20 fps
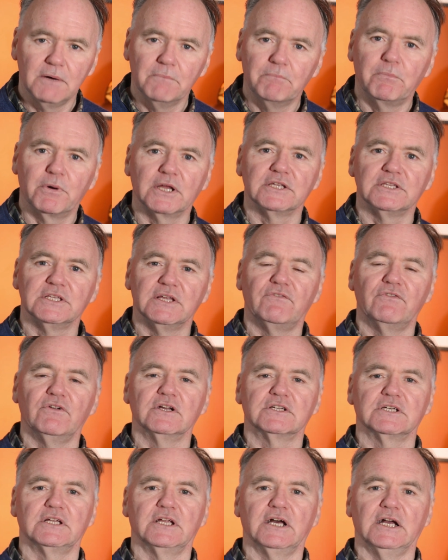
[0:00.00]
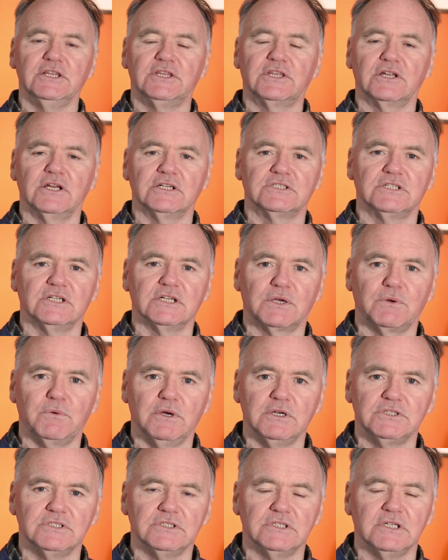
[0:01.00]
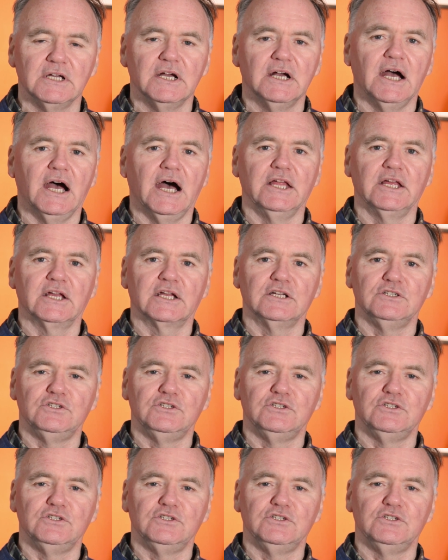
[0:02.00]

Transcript: but it never is an interesting question, and it can